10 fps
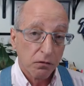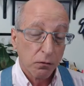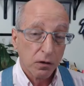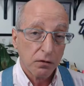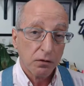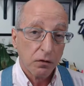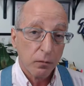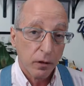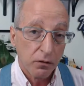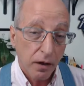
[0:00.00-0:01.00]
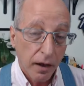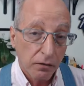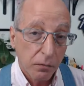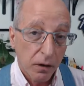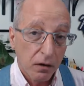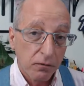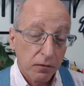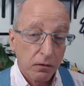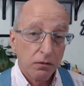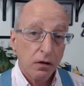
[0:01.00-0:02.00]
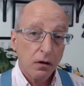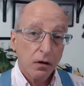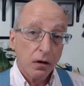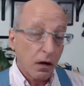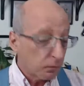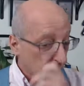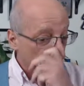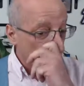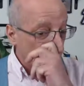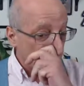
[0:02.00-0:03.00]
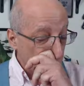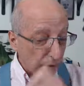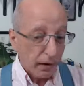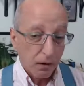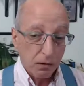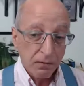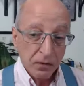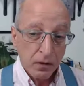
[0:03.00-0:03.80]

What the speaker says: And when I talk about tax benefits, I'm talking about